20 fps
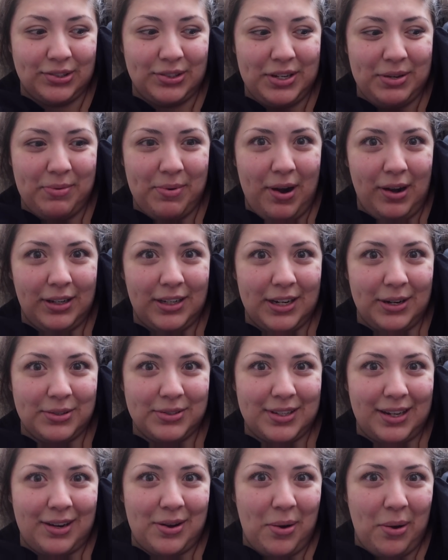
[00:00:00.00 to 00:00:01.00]
So he walked and I
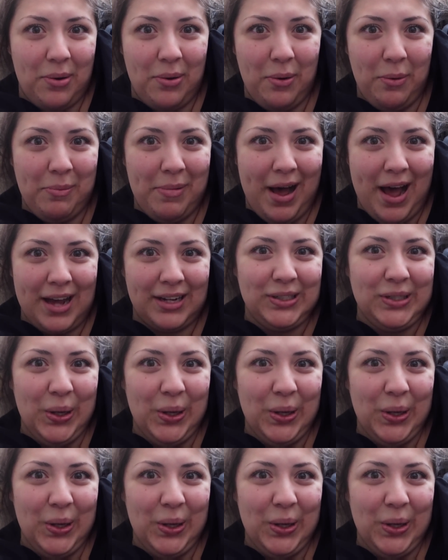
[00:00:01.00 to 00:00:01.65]
was like, oh my